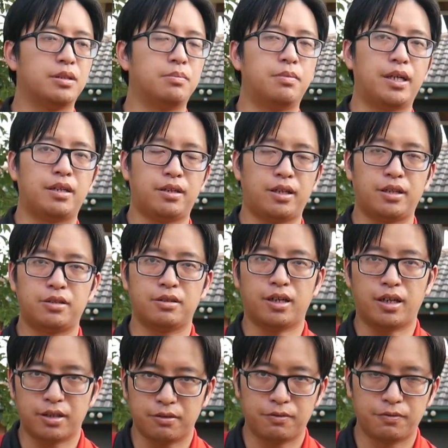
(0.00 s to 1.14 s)
It may lead to
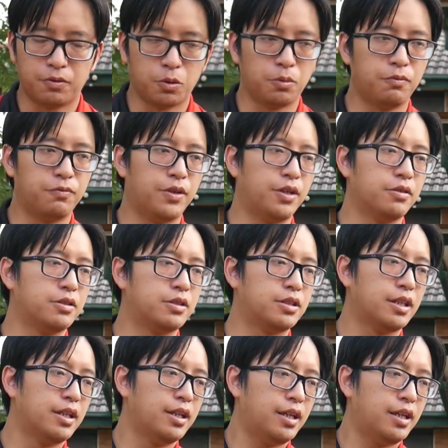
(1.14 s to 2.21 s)
other form faults,